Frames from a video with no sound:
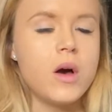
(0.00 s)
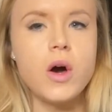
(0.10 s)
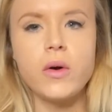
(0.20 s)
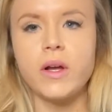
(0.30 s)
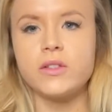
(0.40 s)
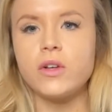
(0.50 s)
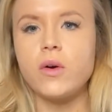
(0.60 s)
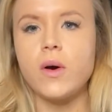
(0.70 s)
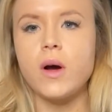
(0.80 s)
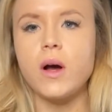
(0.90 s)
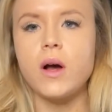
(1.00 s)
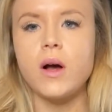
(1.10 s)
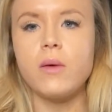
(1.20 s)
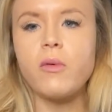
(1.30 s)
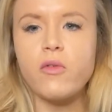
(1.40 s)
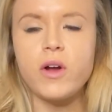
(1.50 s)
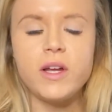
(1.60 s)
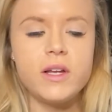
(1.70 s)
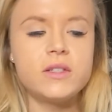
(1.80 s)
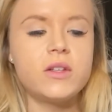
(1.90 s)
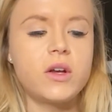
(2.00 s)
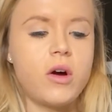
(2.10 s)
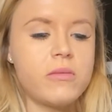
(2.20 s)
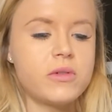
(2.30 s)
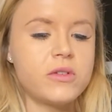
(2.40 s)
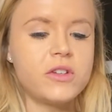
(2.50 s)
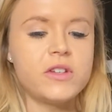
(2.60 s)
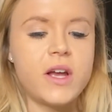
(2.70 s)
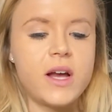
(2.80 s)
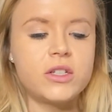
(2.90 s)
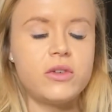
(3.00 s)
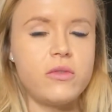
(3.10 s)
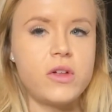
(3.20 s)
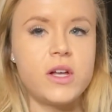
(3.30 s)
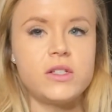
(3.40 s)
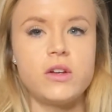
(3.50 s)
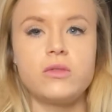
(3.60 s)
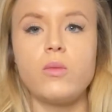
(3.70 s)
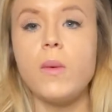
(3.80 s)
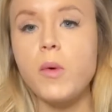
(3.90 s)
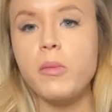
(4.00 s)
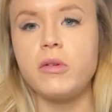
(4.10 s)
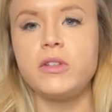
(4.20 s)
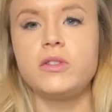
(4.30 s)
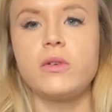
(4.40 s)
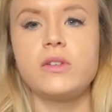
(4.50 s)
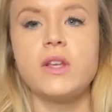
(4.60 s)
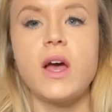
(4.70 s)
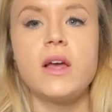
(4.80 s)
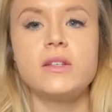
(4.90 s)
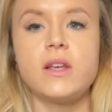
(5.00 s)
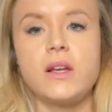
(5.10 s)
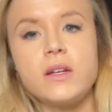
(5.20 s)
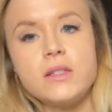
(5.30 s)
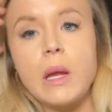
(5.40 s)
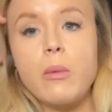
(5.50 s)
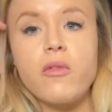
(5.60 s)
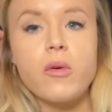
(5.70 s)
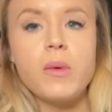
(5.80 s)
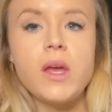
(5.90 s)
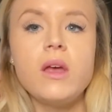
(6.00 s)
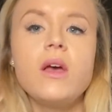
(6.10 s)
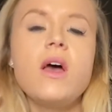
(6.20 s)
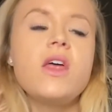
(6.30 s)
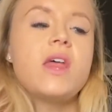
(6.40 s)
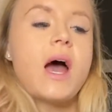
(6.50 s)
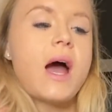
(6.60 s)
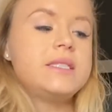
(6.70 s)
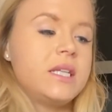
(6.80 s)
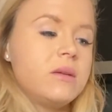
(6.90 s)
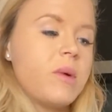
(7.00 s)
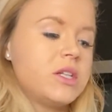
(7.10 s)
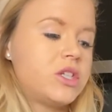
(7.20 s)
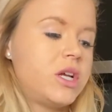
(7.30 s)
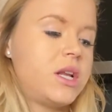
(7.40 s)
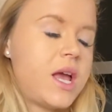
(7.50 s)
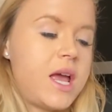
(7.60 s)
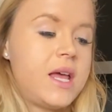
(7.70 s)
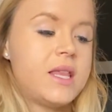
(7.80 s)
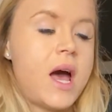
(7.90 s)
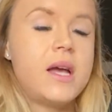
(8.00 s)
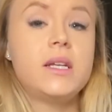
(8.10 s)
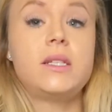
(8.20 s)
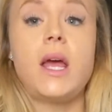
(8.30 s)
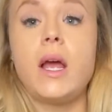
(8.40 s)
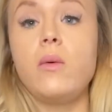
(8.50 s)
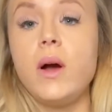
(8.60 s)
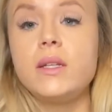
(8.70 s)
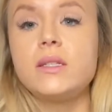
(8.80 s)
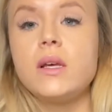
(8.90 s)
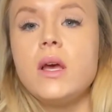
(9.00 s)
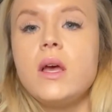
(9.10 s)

Okay, so before I get into the carb sources, I actually realized there's one more protein source that is like a staple for me that I didn't mention, and that is egg whites.